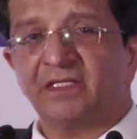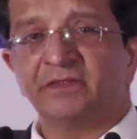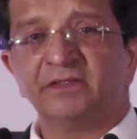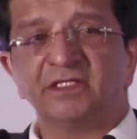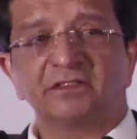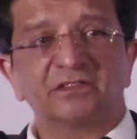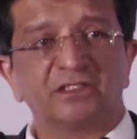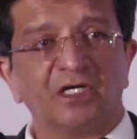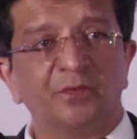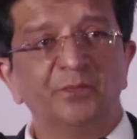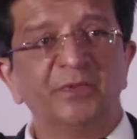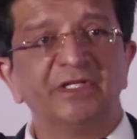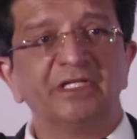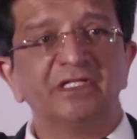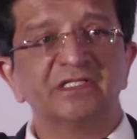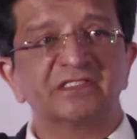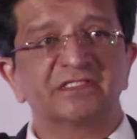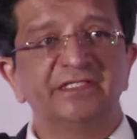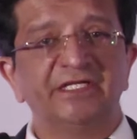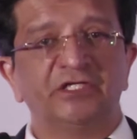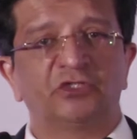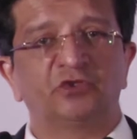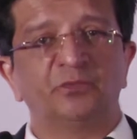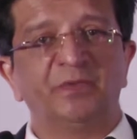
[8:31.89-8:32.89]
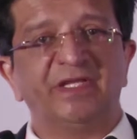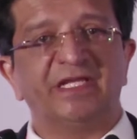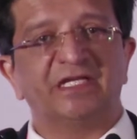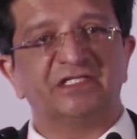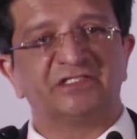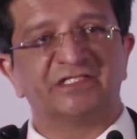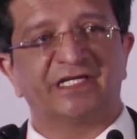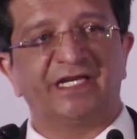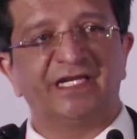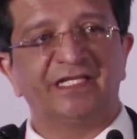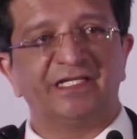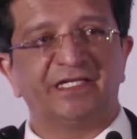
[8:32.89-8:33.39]
The terminals need to be
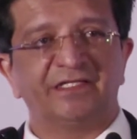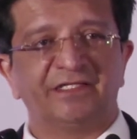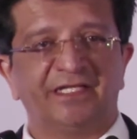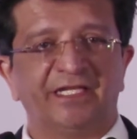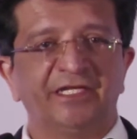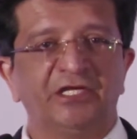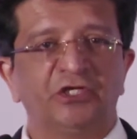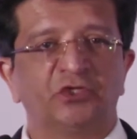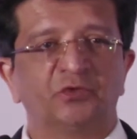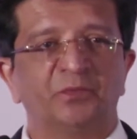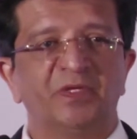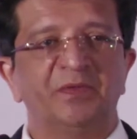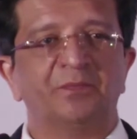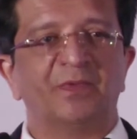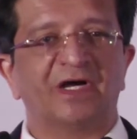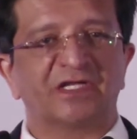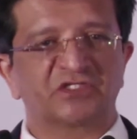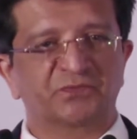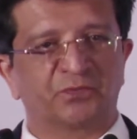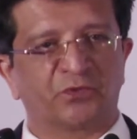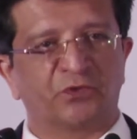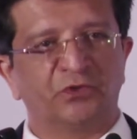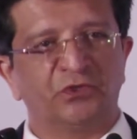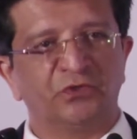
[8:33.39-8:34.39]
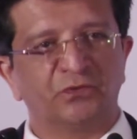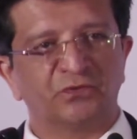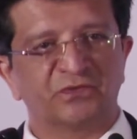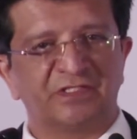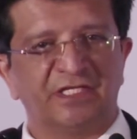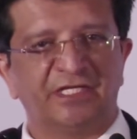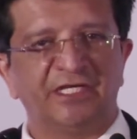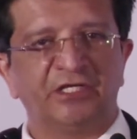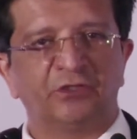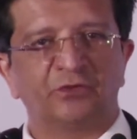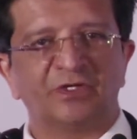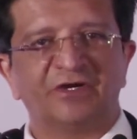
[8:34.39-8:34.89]
agile, and they need to be mass produced.
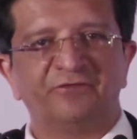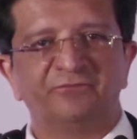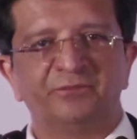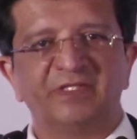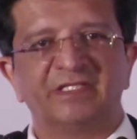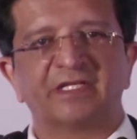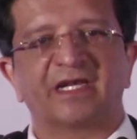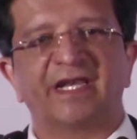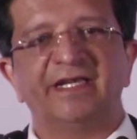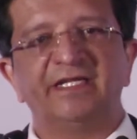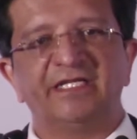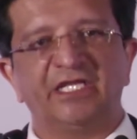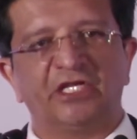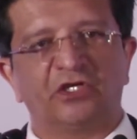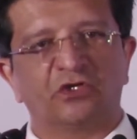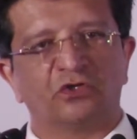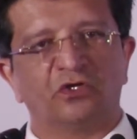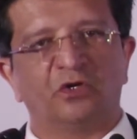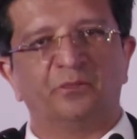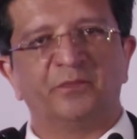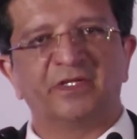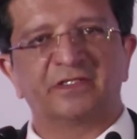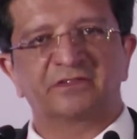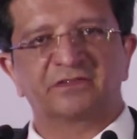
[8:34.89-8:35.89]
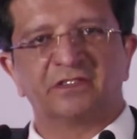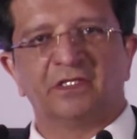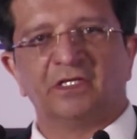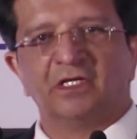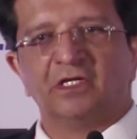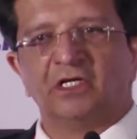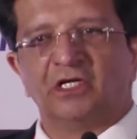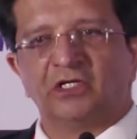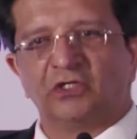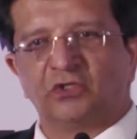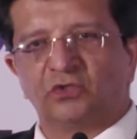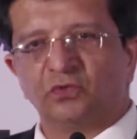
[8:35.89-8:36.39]
They need to have the right economics
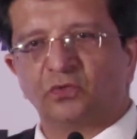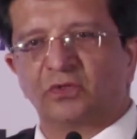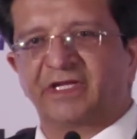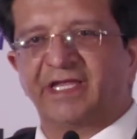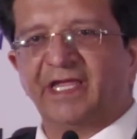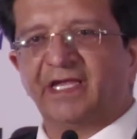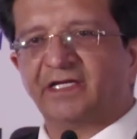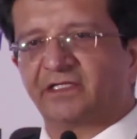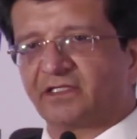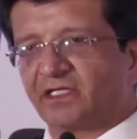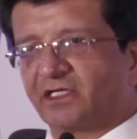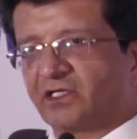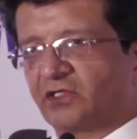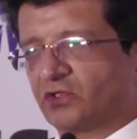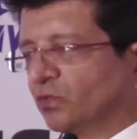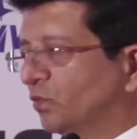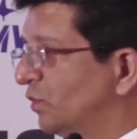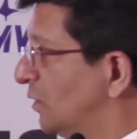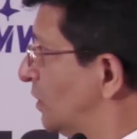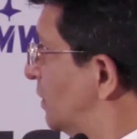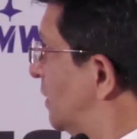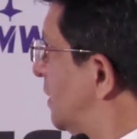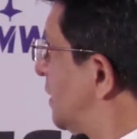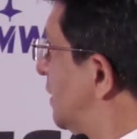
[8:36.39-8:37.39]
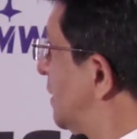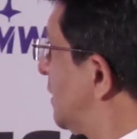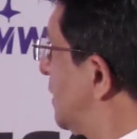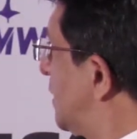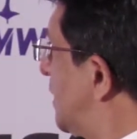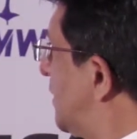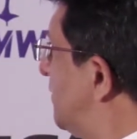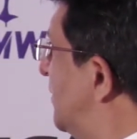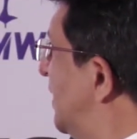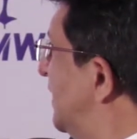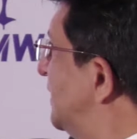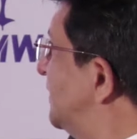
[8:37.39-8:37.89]
to cater to
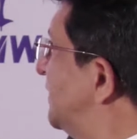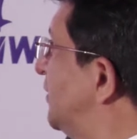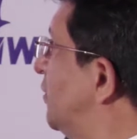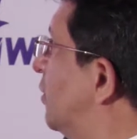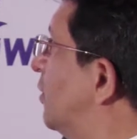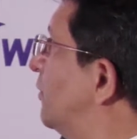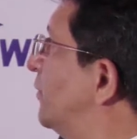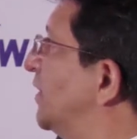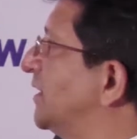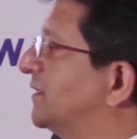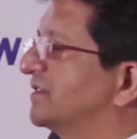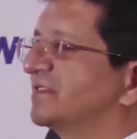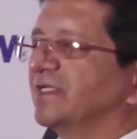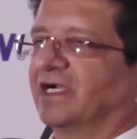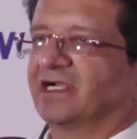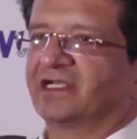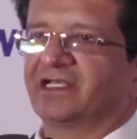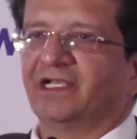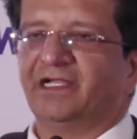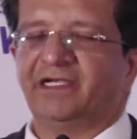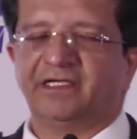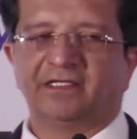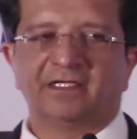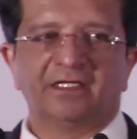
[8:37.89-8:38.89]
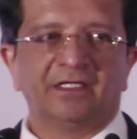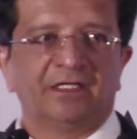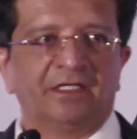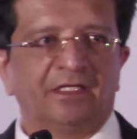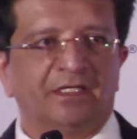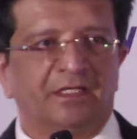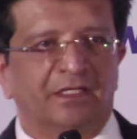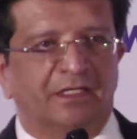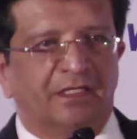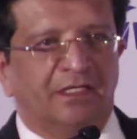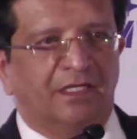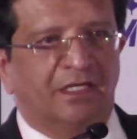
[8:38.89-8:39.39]
a multi-orbit satellite,
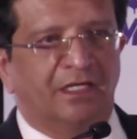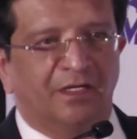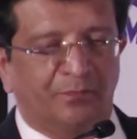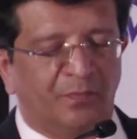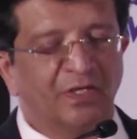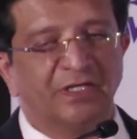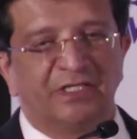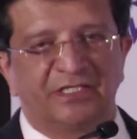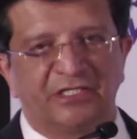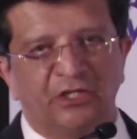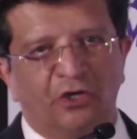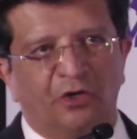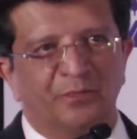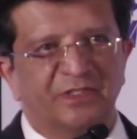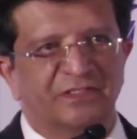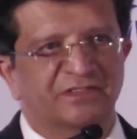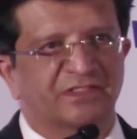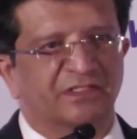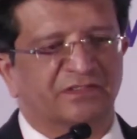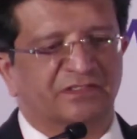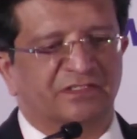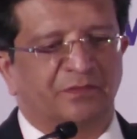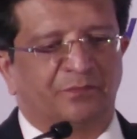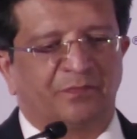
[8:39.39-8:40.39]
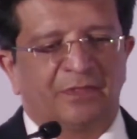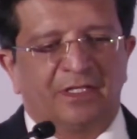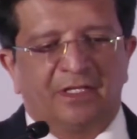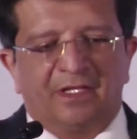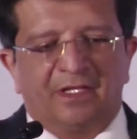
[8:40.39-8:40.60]
multi-orbit system.